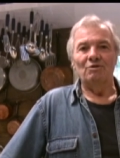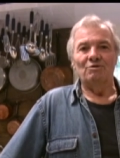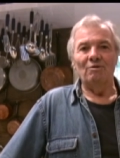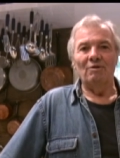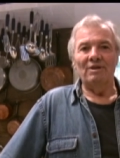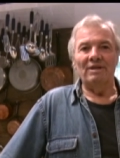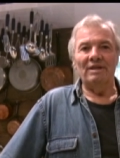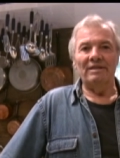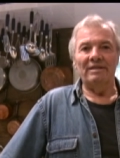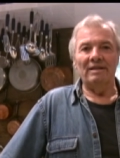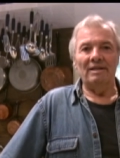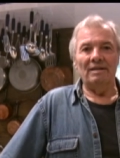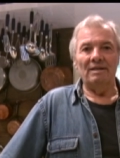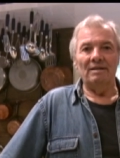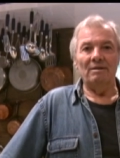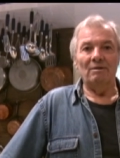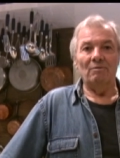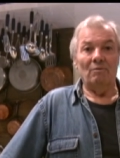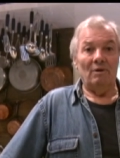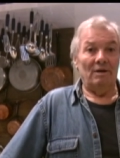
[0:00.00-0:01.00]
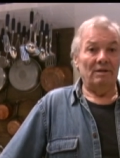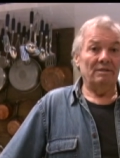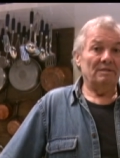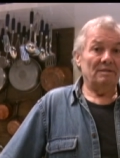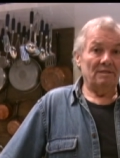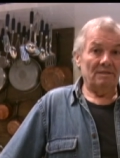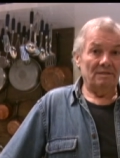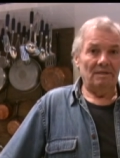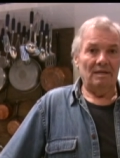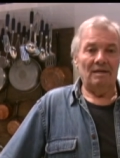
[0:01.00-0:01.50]
Julia and I
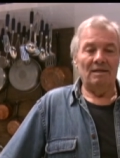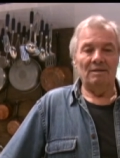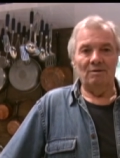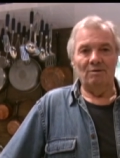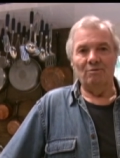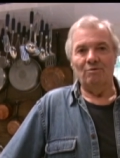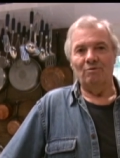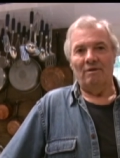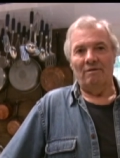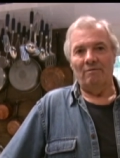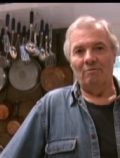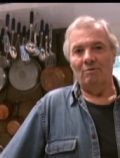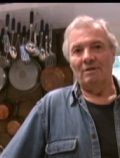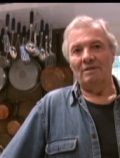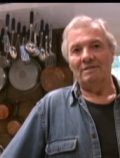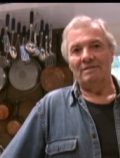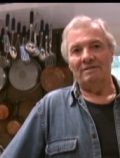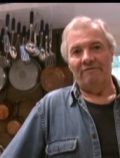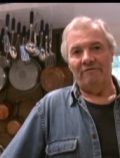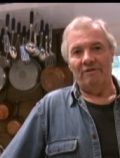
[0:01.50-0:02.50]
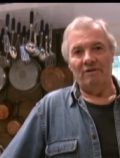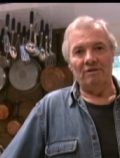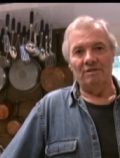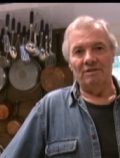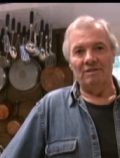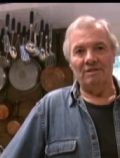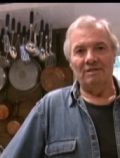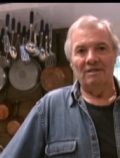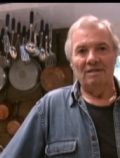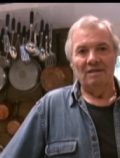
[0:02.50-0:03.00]
went. I know I was
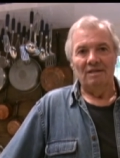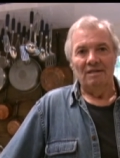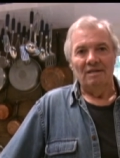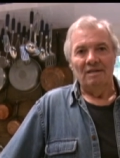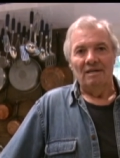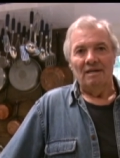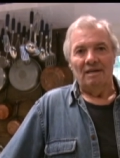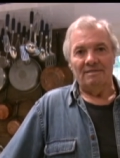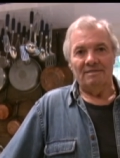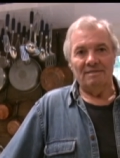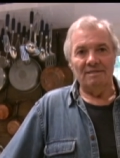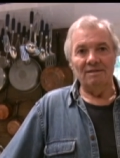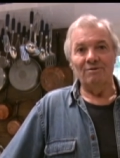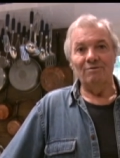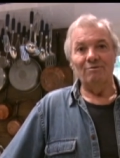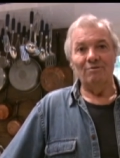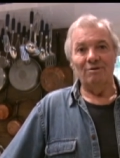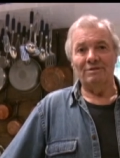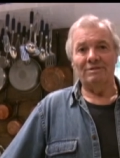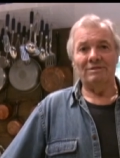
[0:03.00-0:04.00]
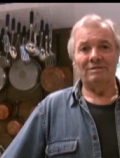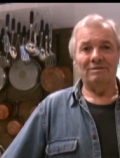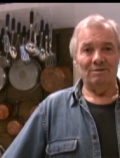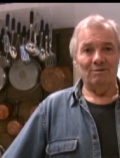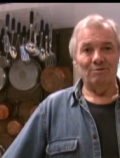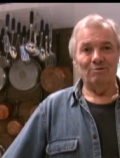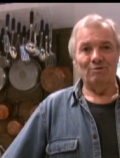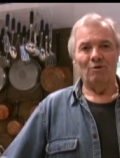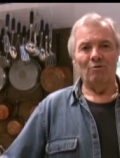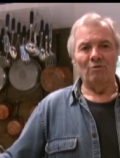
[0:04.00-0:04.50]
very assiduous,
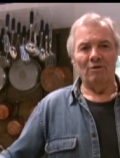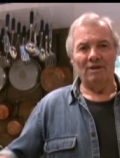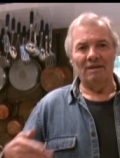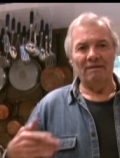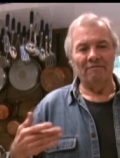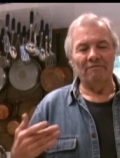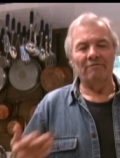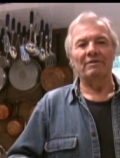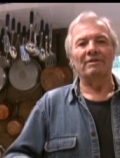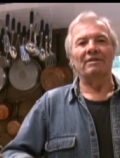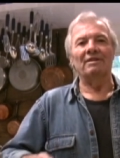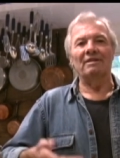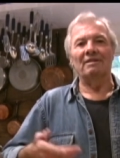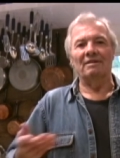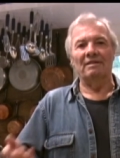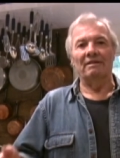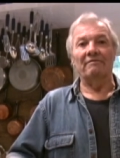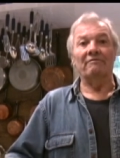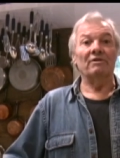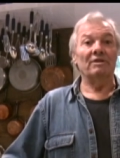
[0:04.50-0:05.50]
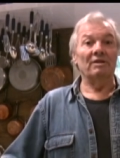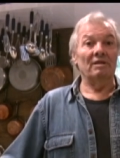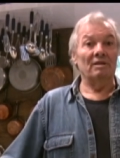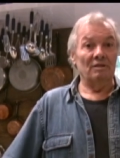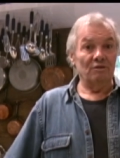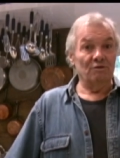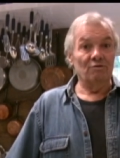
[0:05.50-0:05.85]
you know, going every year and every year.